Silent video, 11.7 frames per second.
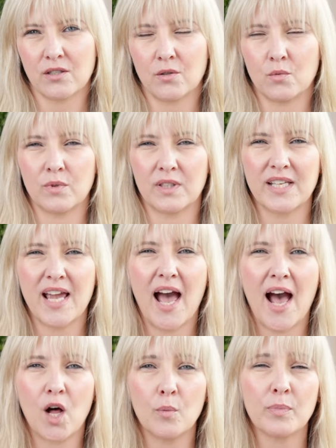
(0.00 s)
to really
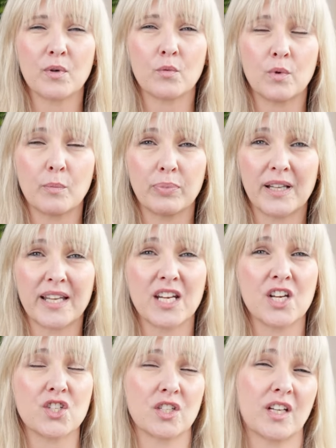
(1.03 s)
help
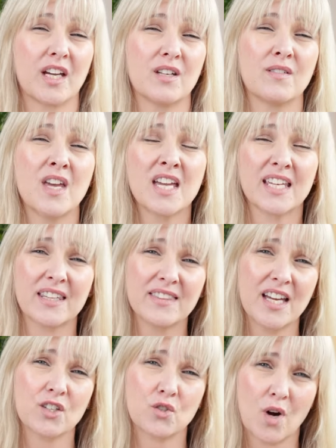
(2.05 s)
replenish and kind of
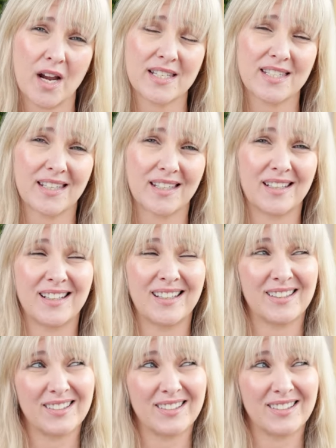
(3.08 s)
get that dry skin